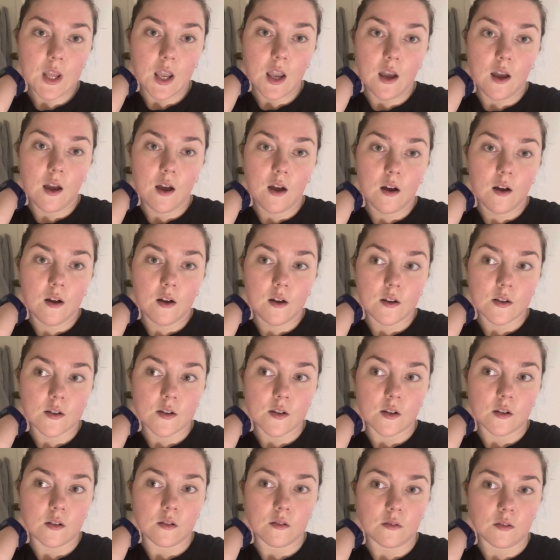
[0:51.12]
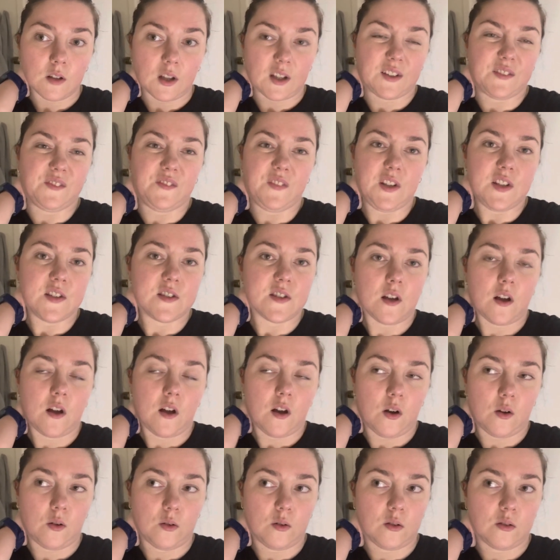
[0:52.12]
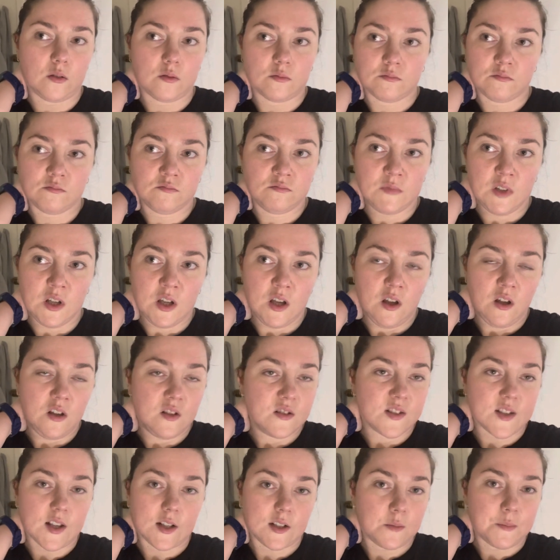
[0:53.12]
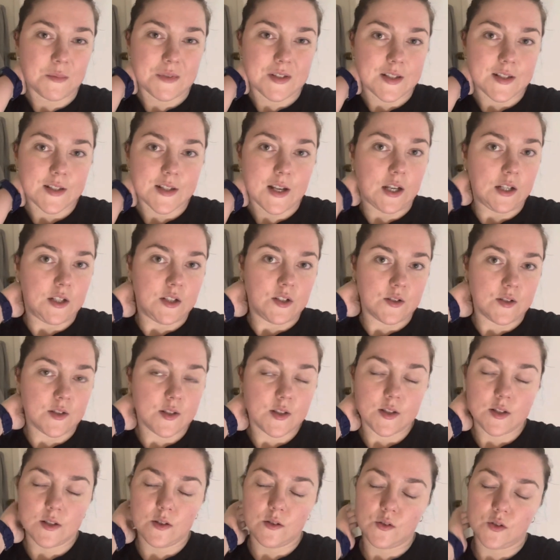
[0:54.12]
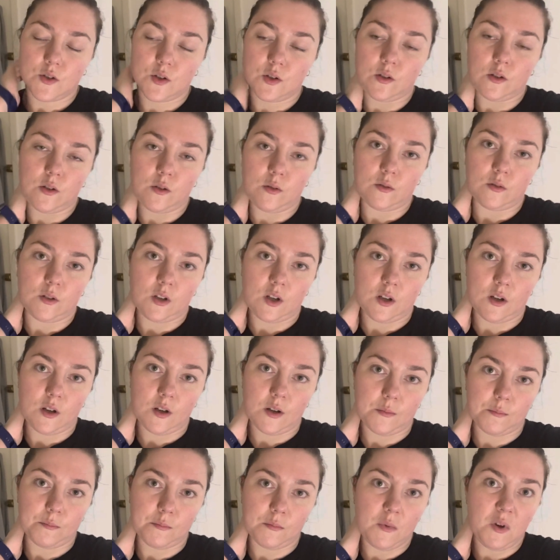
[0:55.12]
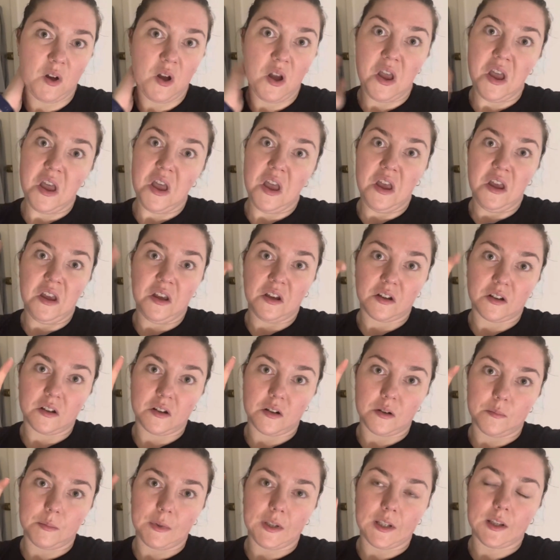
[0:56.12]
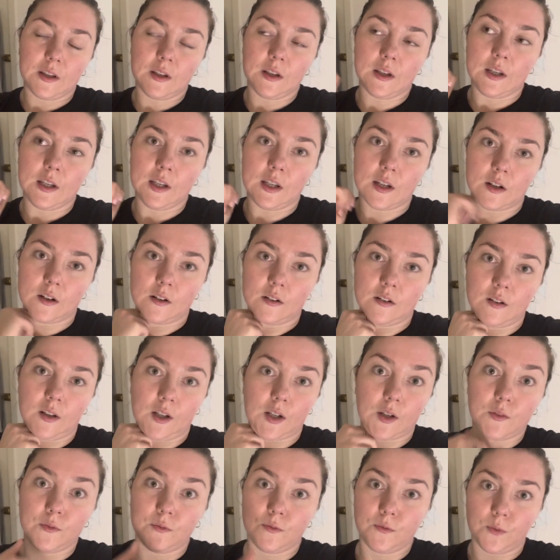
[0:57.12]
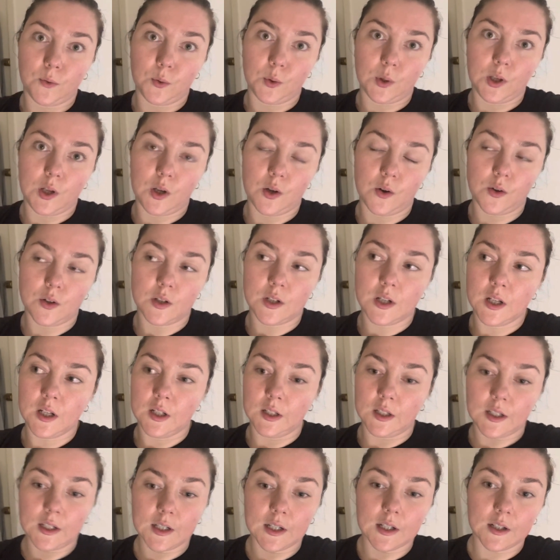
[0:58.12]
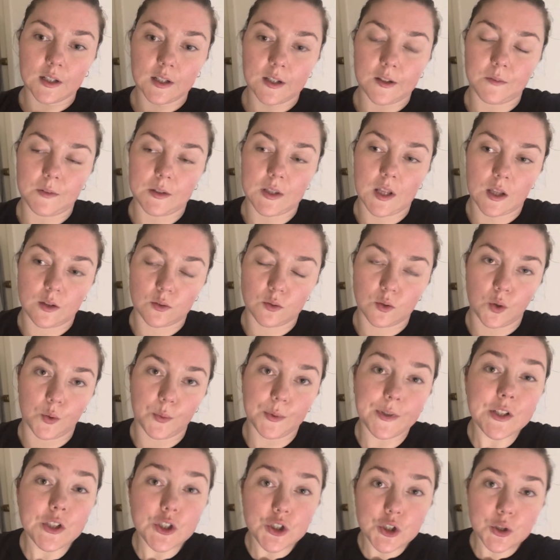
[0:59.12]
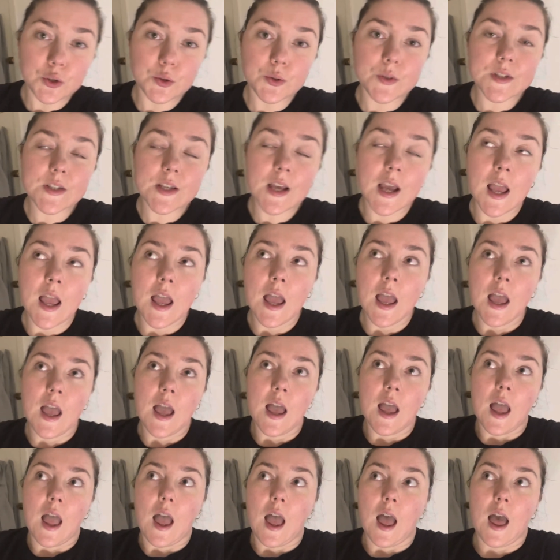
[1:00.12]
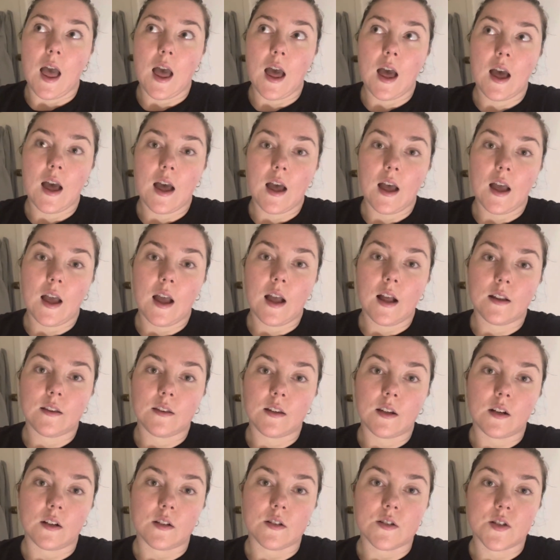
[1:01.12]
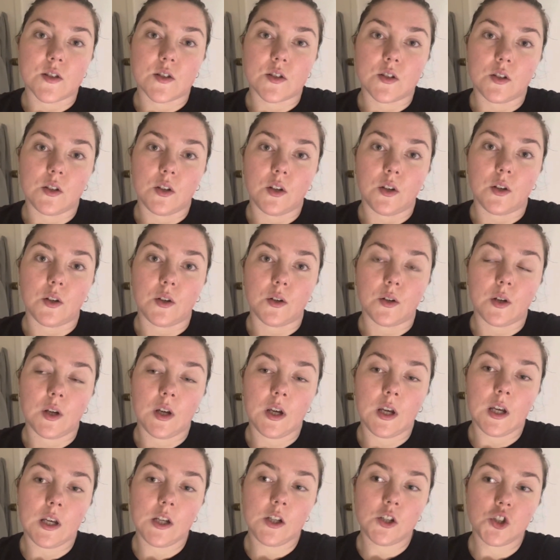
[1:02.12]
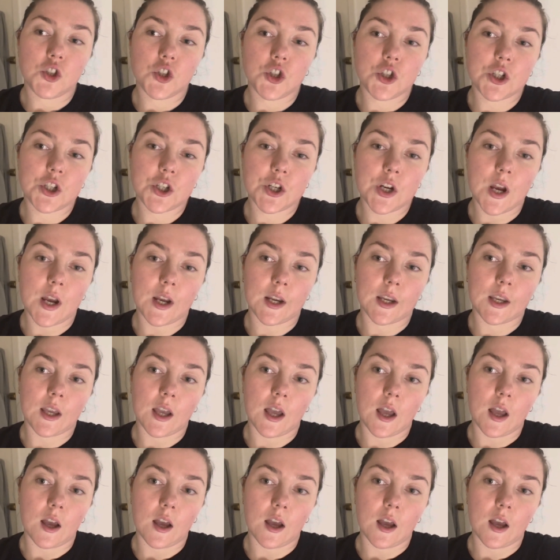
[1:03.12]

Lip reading: like visa or settlement status, so that I'm gonna be here like fully on legally without no issues. And then I need to check